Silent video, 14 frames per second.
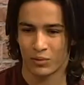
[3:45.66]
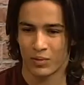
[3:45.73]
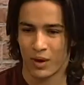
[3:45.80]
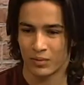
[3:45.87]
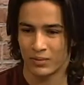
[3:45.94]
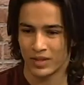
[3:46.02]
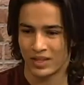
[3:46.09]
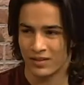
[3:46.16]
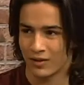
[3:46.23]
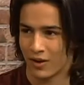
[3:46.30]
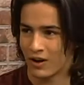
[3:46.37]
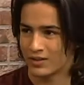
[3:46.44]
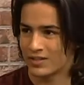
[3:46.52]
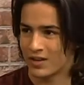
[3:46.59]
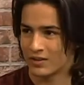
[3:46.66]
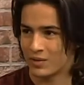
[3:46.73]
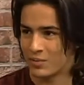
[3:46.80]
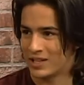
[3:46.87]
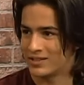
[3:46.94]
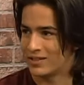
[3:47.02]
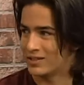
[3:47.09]
probably eat their hearts out that
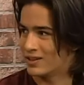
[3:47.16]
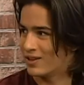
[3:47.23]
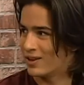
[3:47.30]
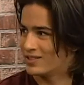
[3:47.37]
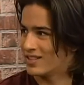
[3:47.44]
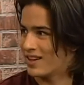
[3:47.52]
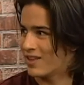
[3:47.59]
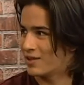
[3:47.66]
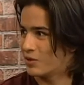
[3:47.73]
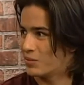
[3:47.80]
me and Tilda aren't together.